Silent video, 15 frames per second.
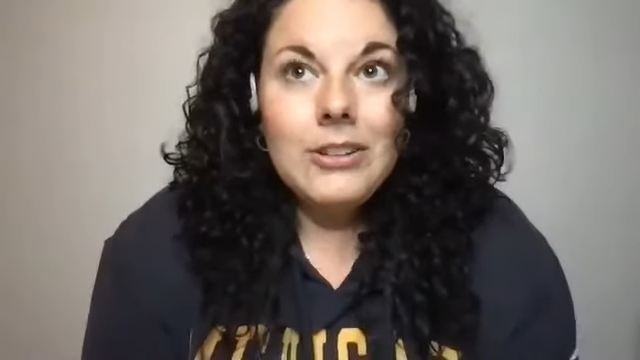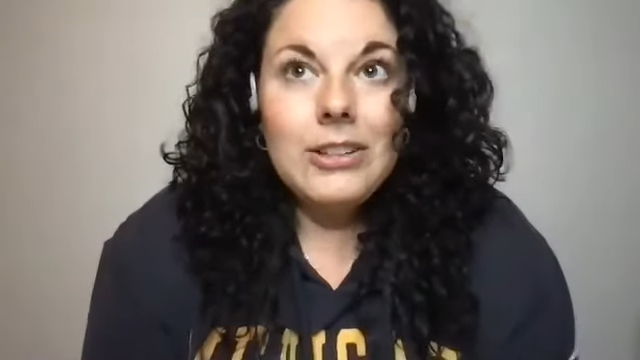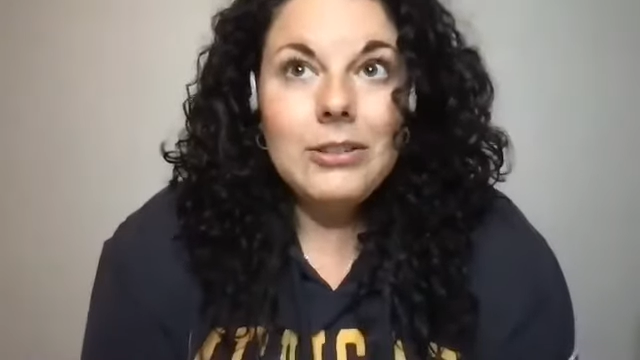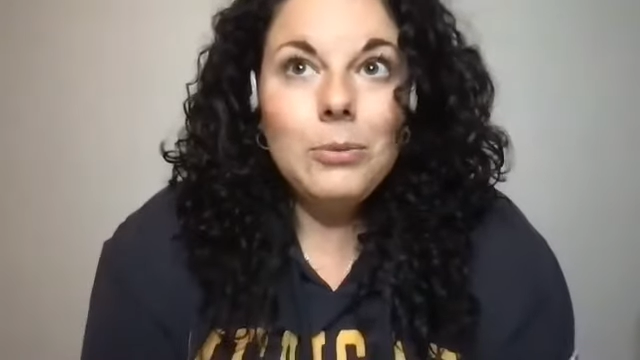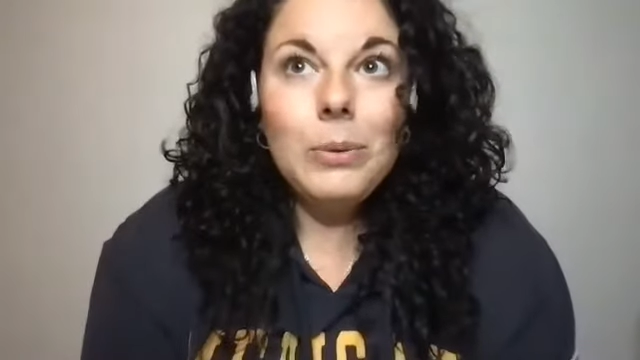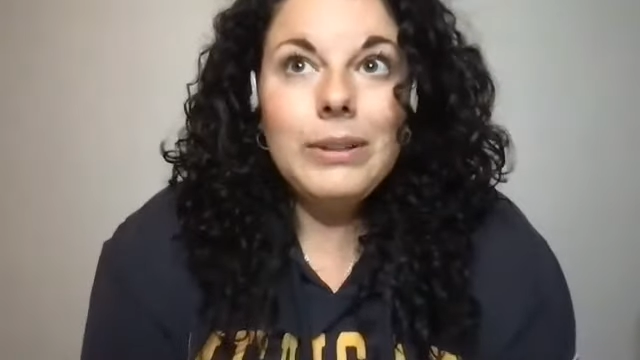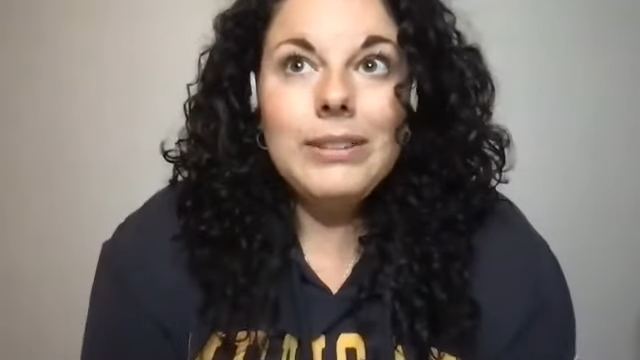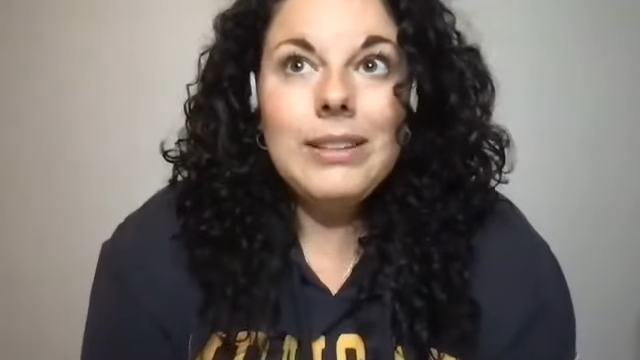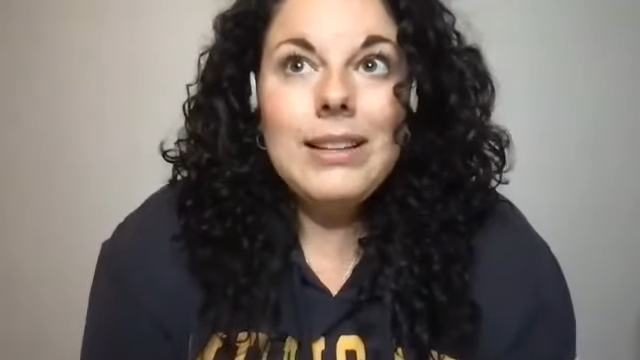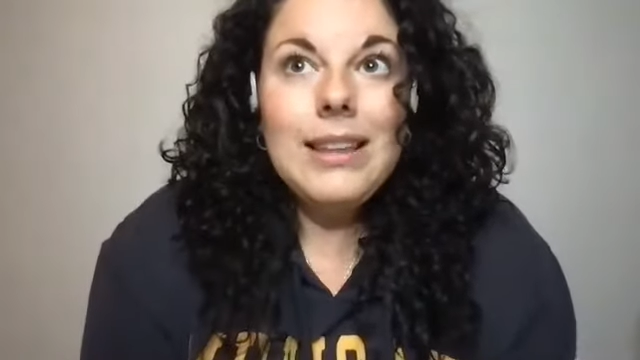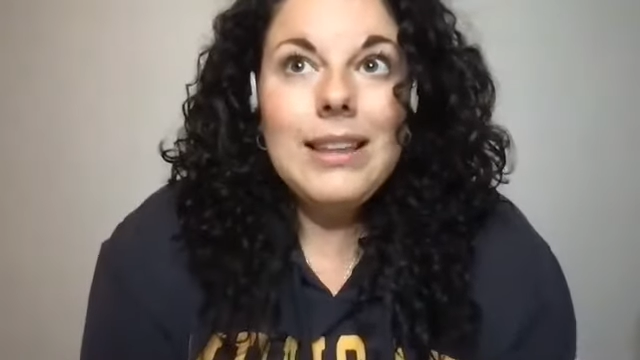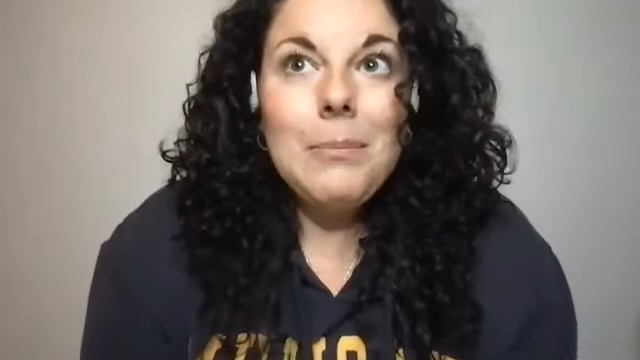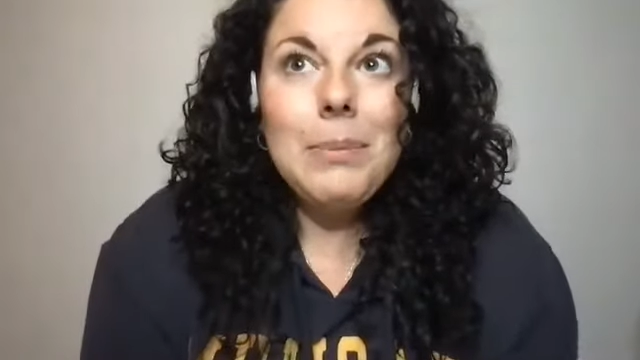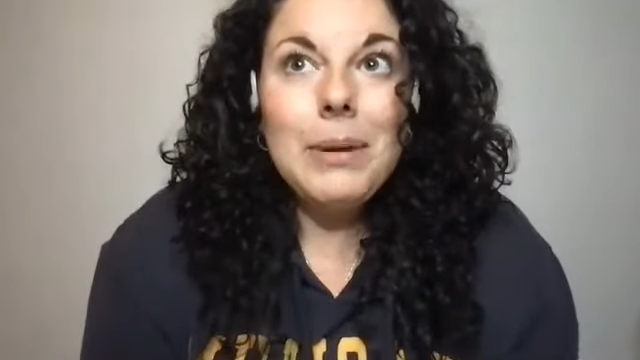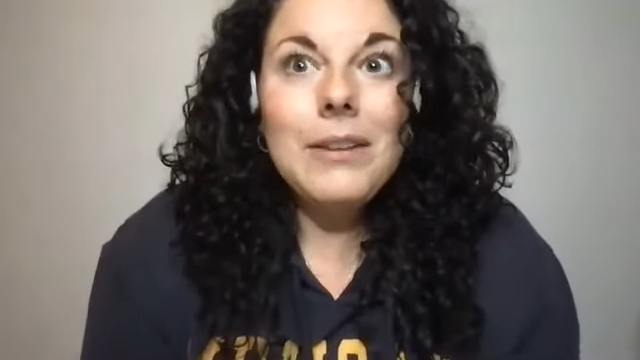just
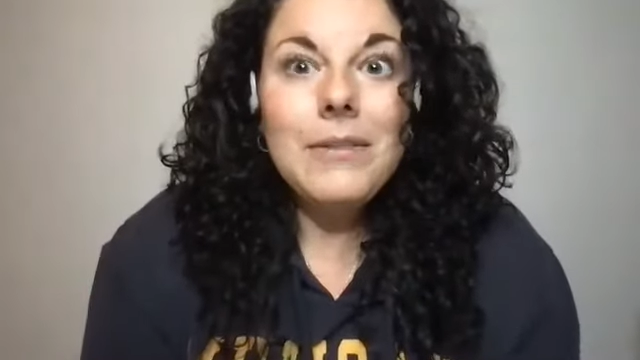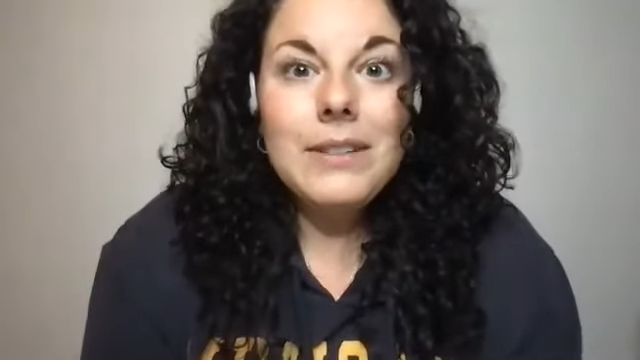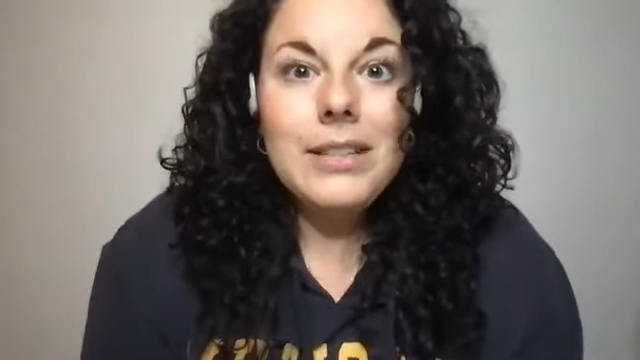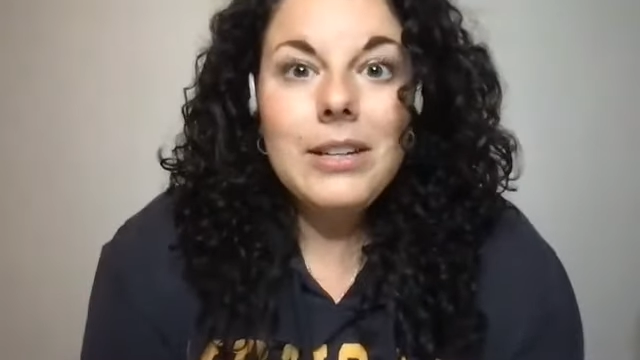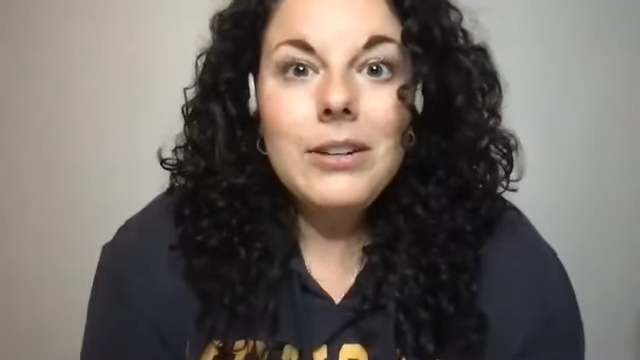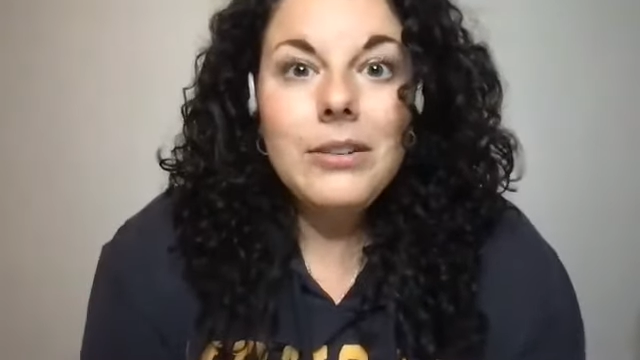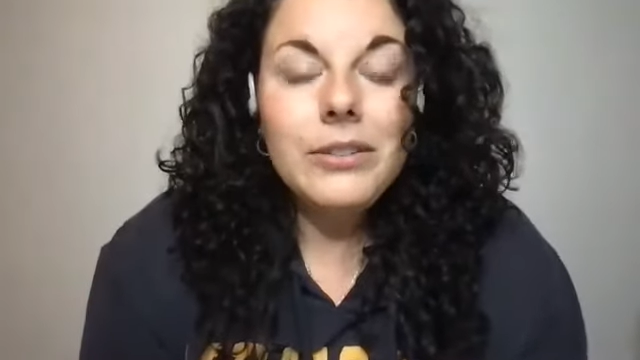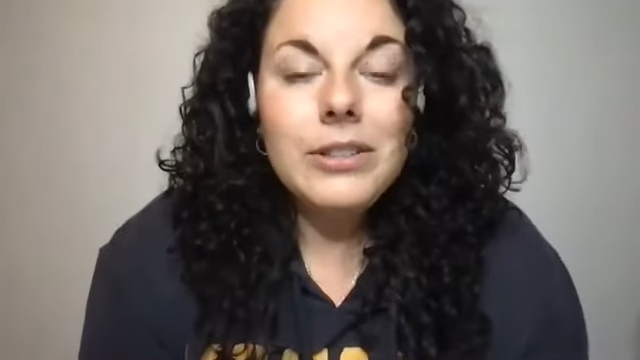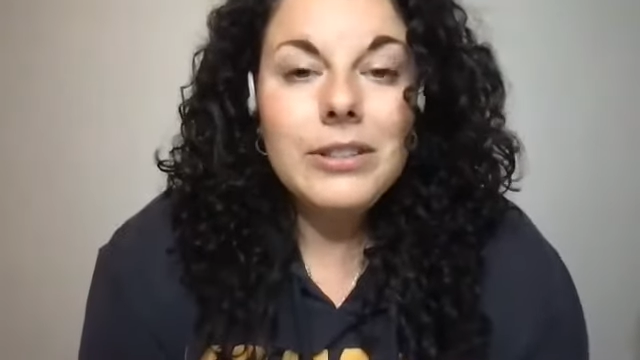wasn't that big of a deal